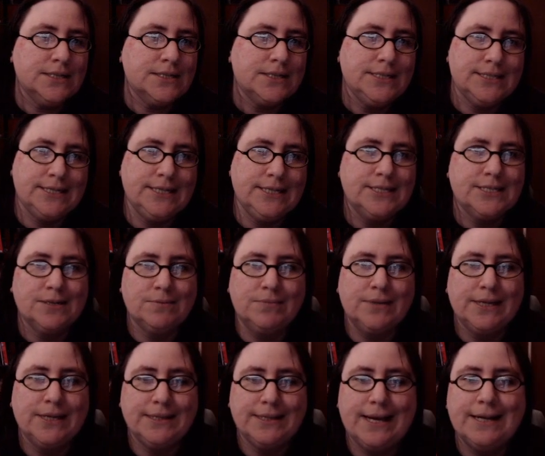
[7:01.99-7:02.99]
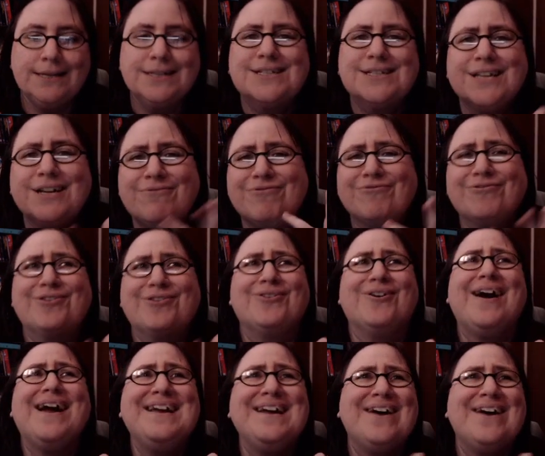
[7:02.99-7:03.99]
say something like that. It's like, for
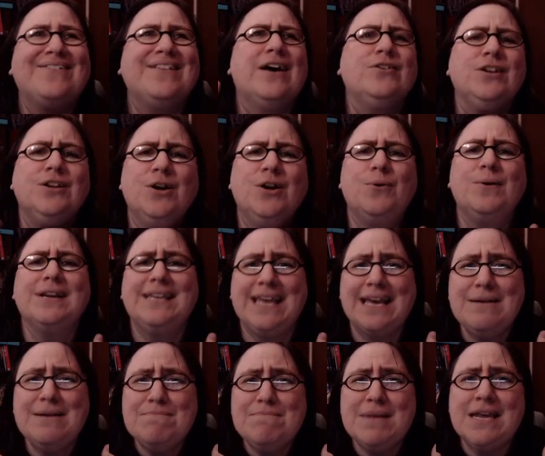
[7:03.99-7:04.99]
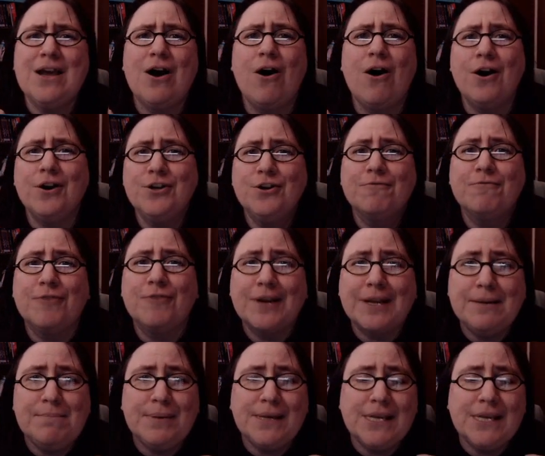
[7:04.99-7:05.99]
crying out loud. You know what? Get me on your
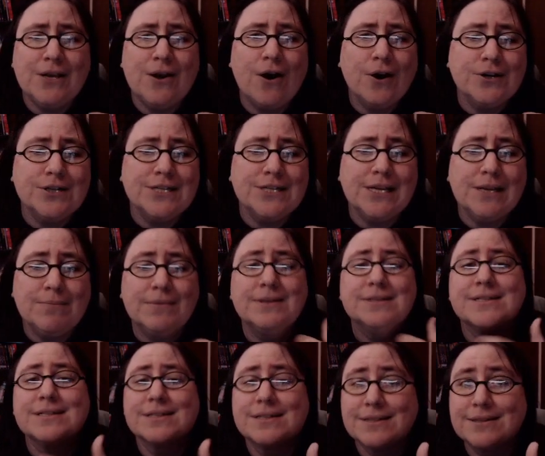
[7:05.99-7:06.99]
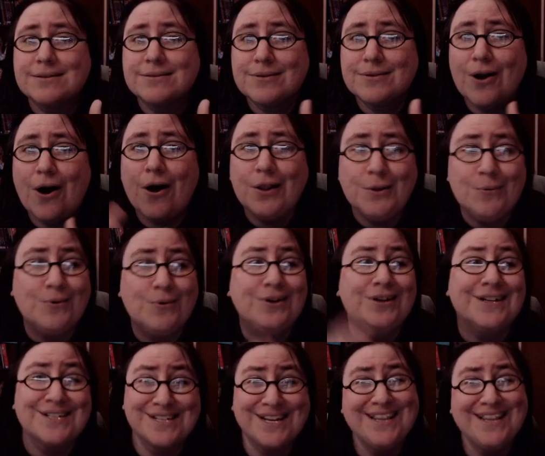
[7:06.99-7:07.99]
freaking PR team, is Hollywood,
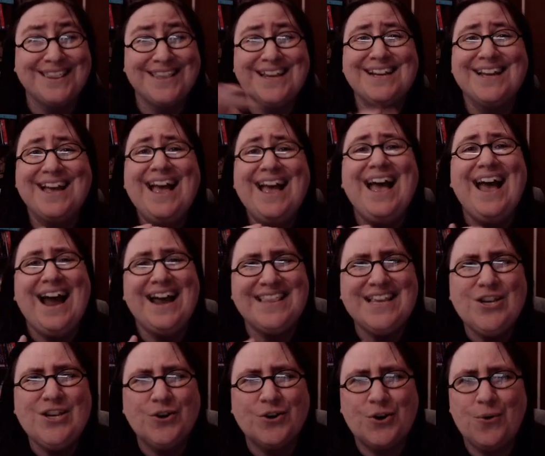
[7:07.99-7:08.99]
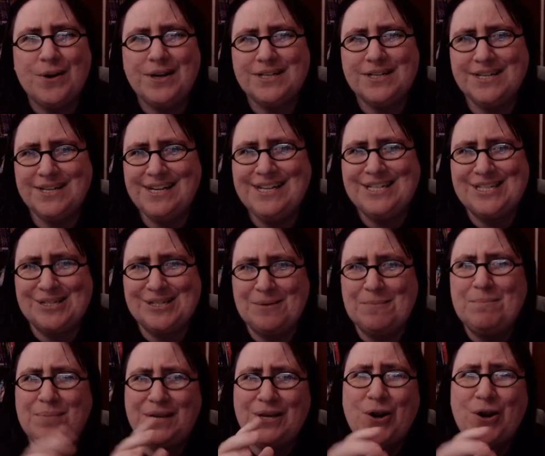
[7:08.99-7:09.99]
because I think you're going to need some
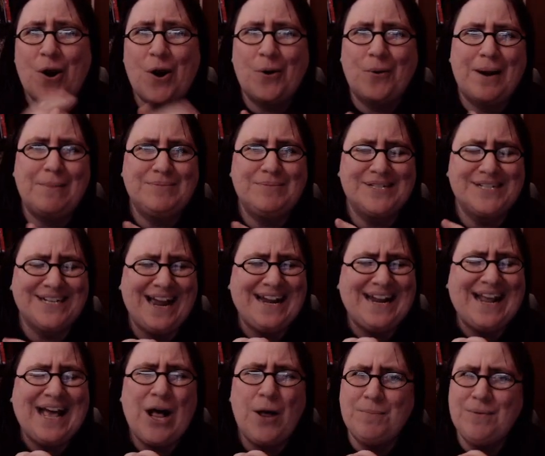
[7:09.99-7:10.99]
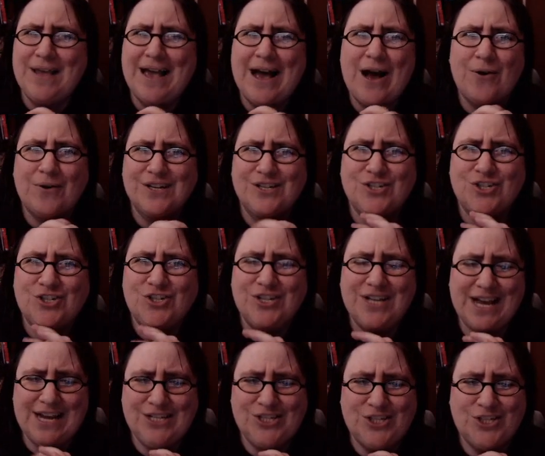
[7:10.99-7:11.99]
PR reps to kind of help you out, because you
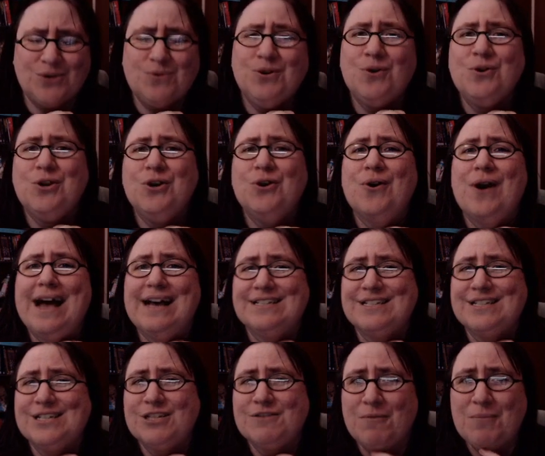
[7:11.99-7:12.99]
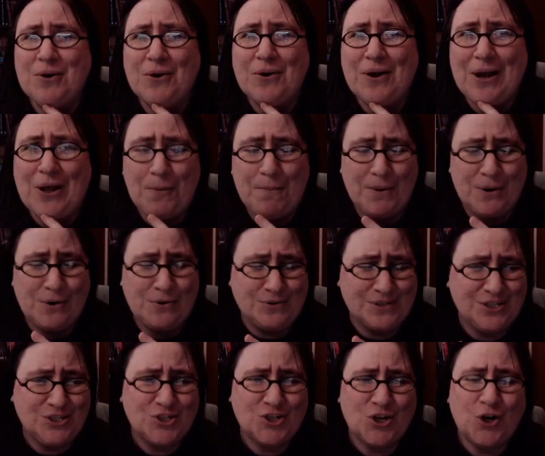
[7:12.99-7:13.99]
guys don't know your asses from your elbows
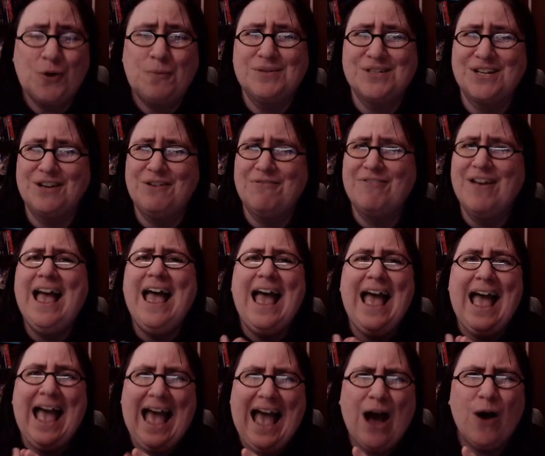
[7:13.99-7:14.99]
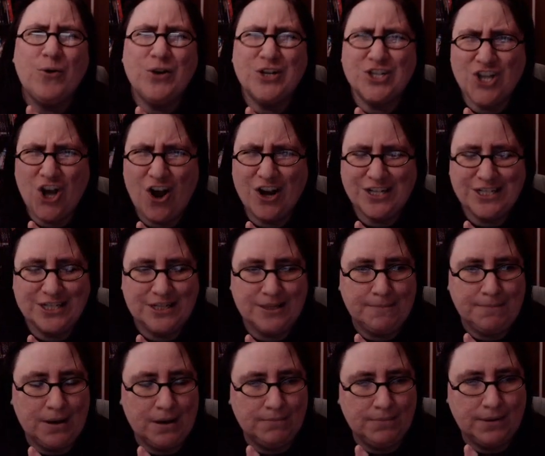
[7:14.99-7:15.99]
in terms of how to talk to the
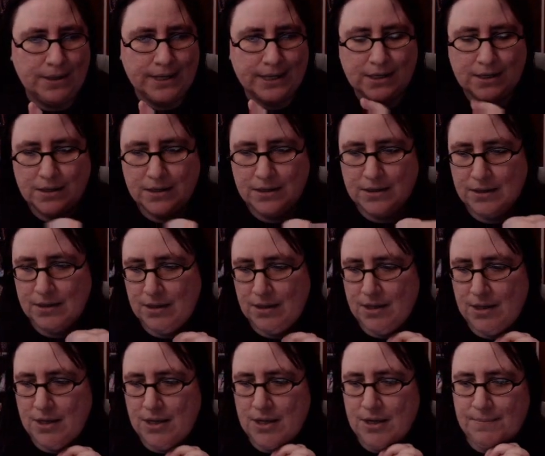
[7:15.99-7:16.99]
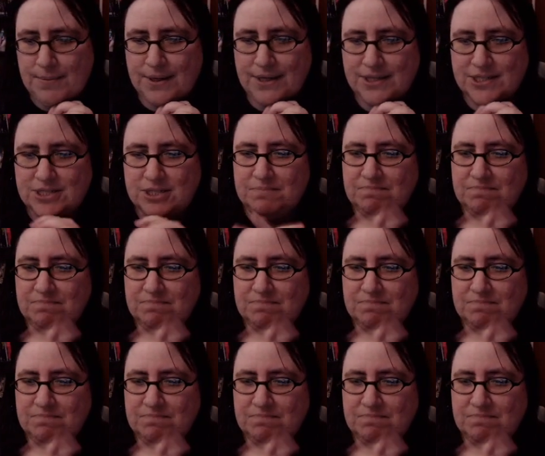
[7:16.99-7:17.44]
public. But